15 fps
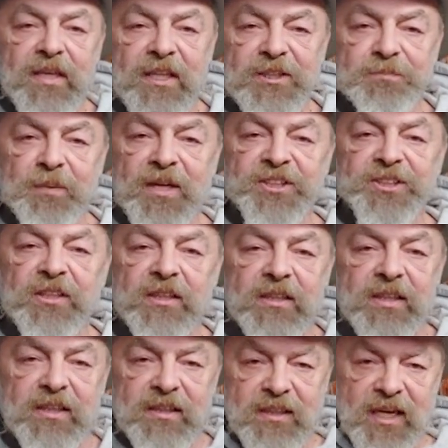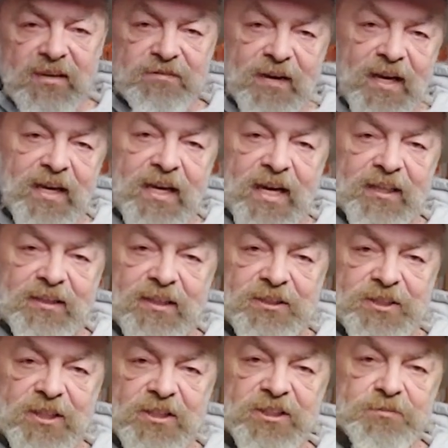especially if I got the
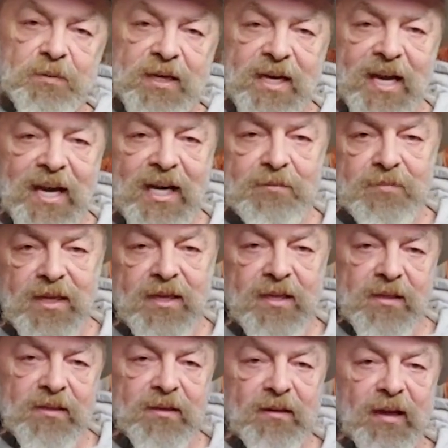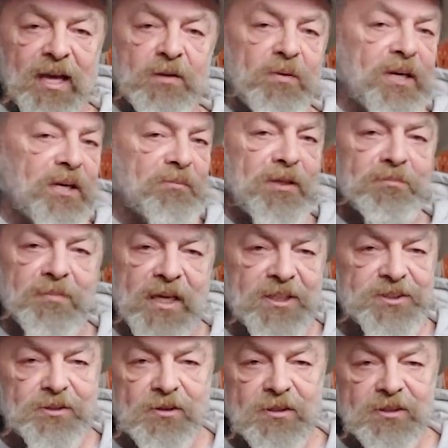judge behind me, like when I'm in my
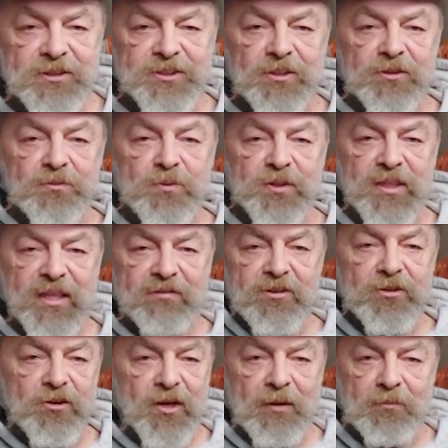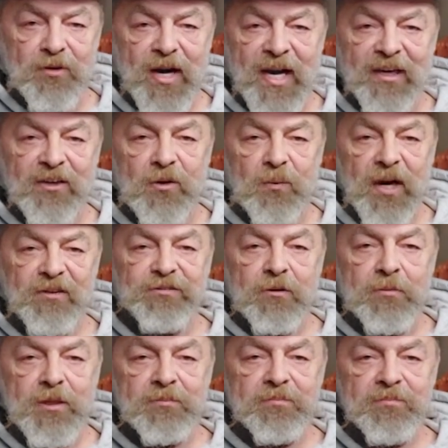circles or whatever, or I'm riding away
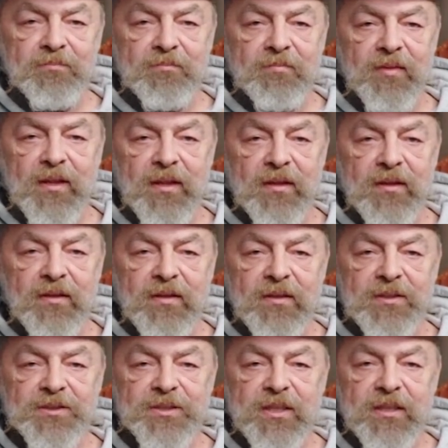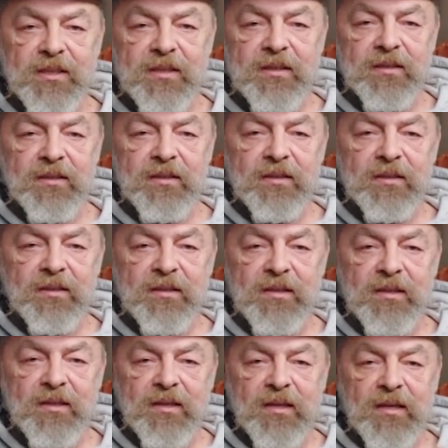from him. See?
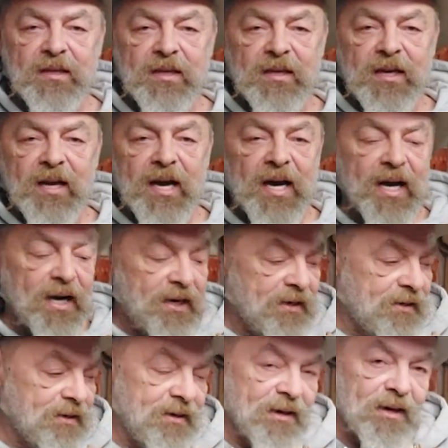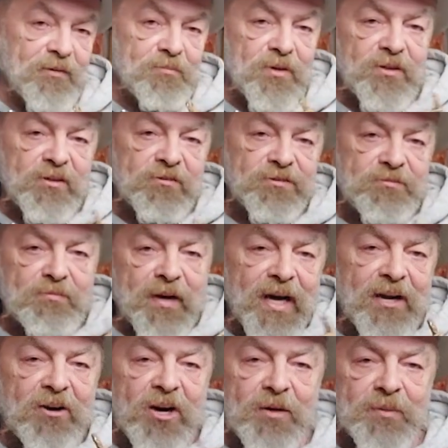I did not move
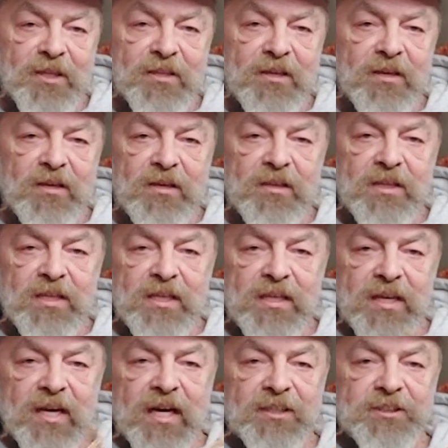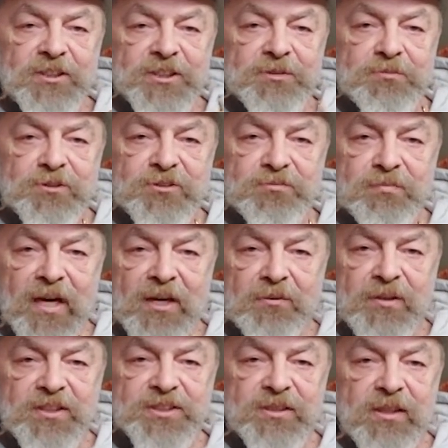my arm at all. I just moved my
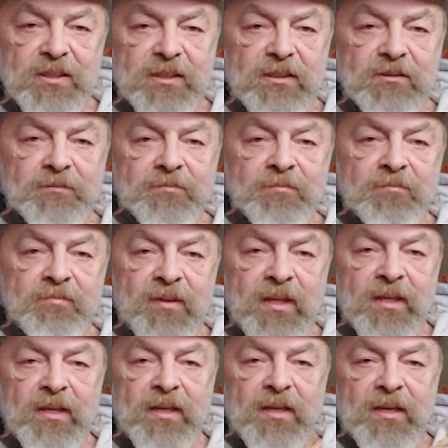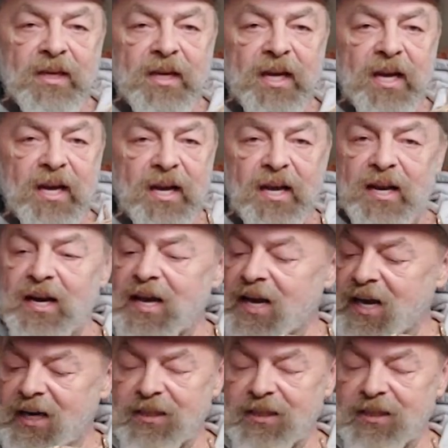wrist a little. And